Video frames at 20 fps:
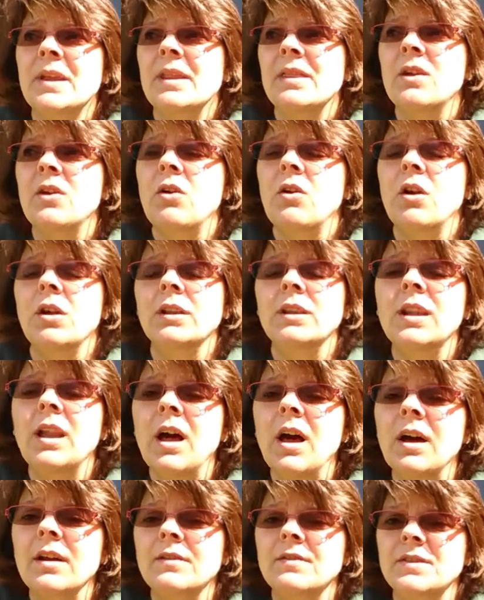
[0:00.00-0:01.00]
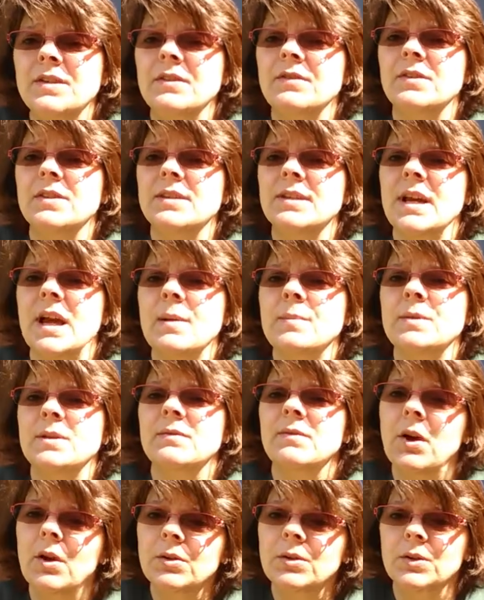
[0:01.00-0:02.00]
there are a lot of different types
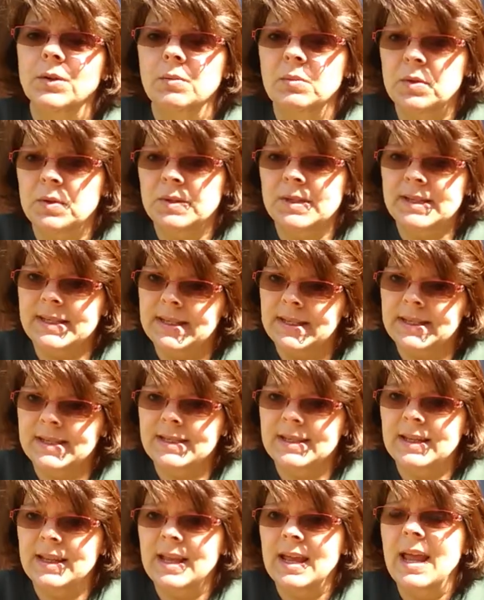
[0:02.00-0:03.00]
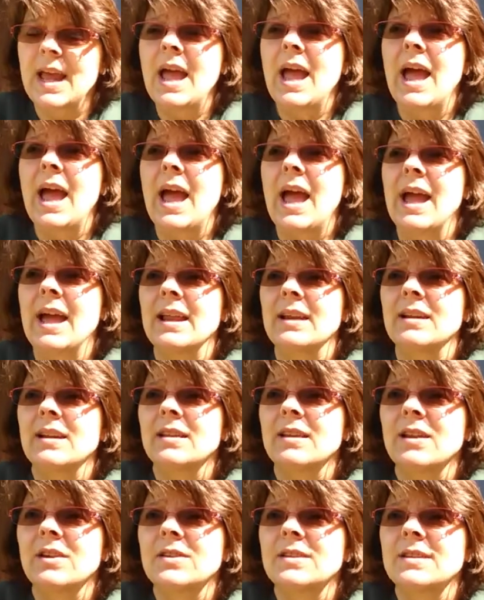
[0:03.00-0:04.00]
of autoimmune disease. And
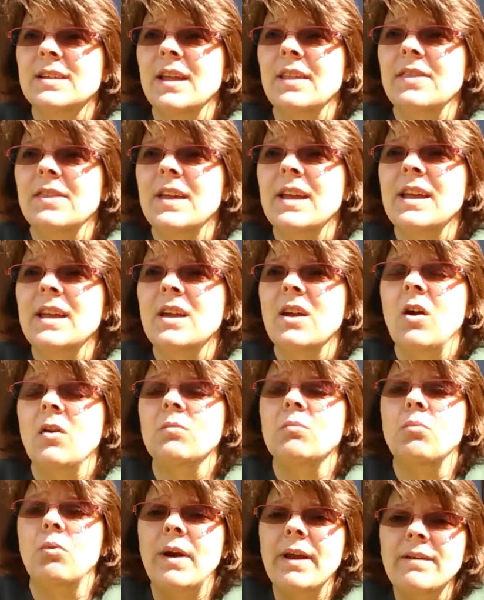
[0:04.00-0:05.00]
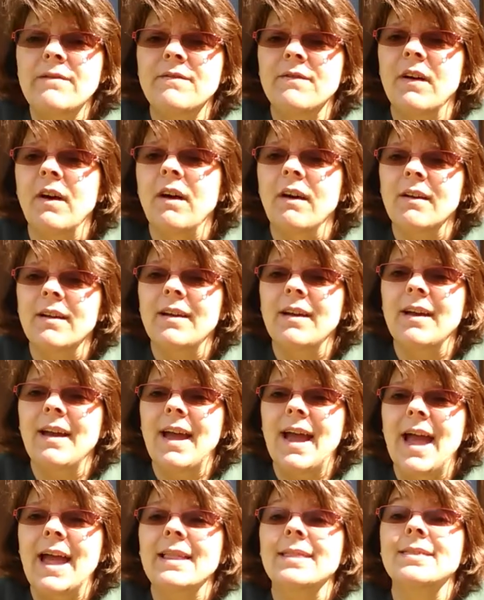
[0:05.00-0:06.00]
there's a thing called brain fog,
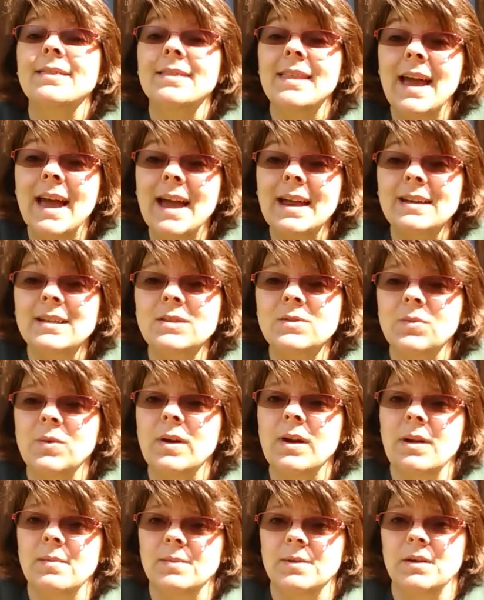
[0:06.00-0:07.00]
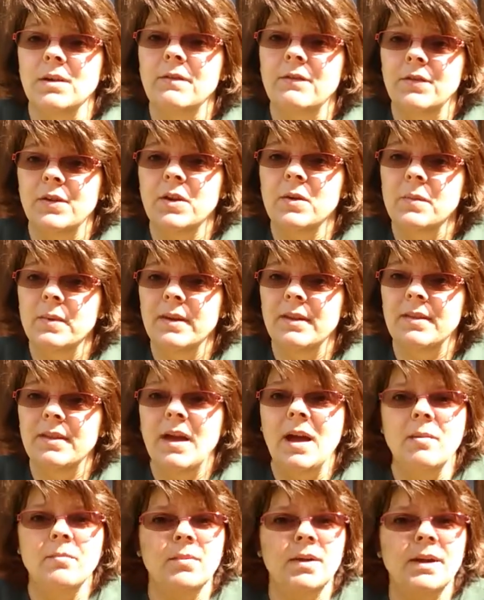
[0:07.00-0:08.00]
and that is what I'm suffering with.
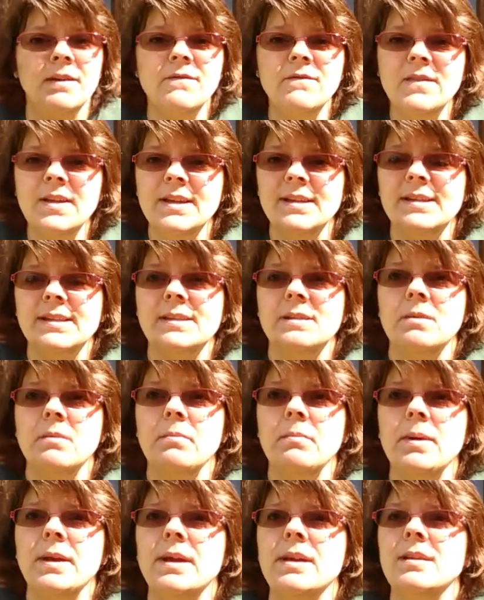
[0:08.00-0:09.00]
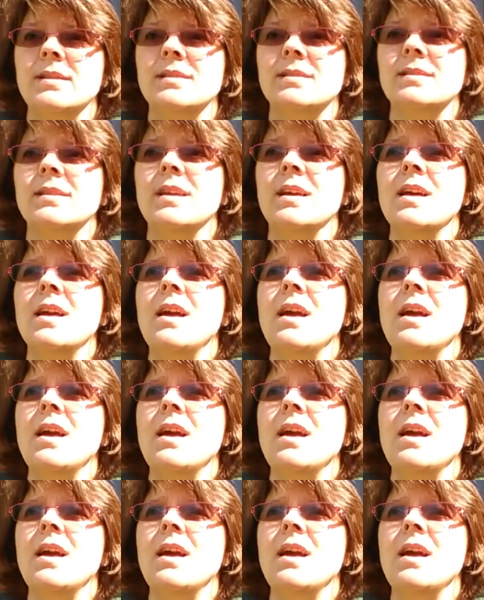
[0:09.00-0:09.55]
I'm convinced because